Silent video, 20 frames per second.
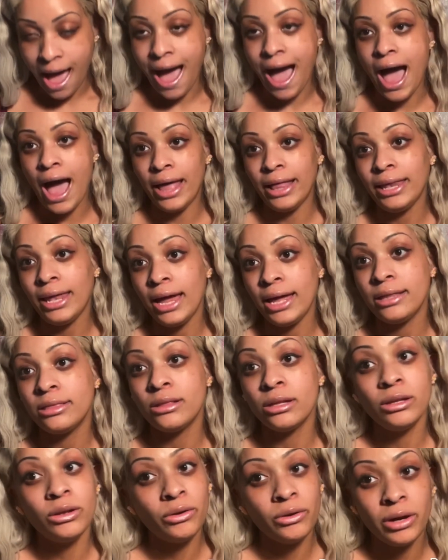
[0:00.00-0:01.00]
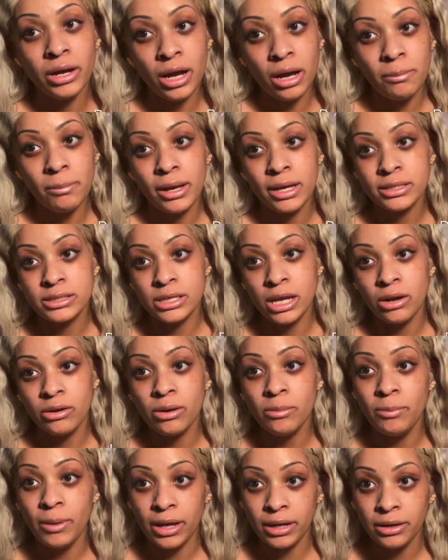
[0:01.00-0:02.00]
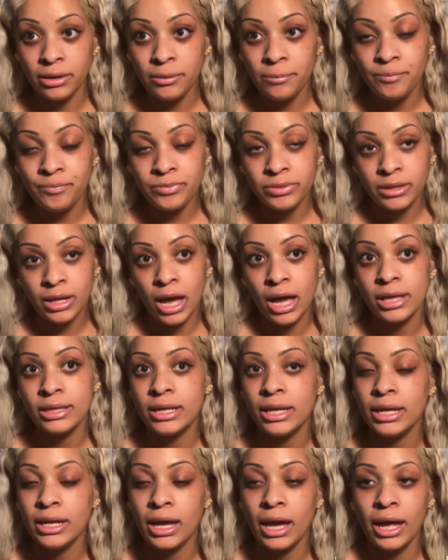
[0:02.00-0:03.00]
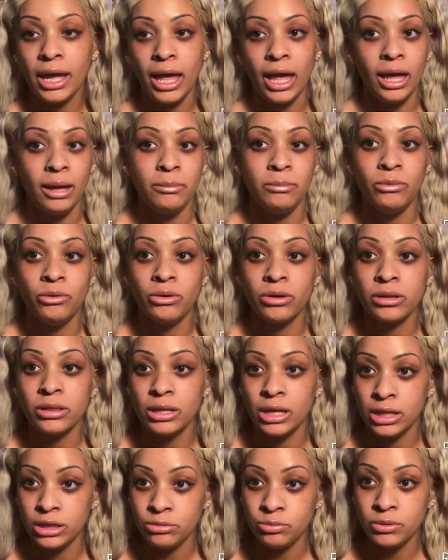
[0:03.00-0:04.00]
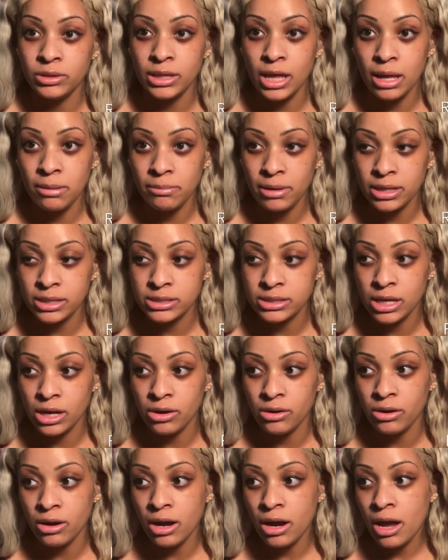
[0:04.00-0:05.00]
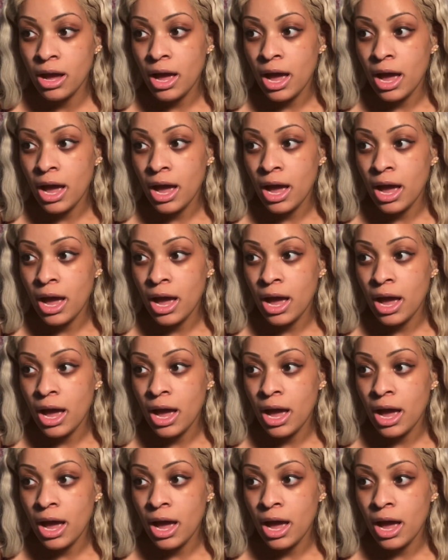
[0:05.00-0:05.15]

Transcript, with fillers: I like the L'Oreal mascara better. I think I had more length with that mascara.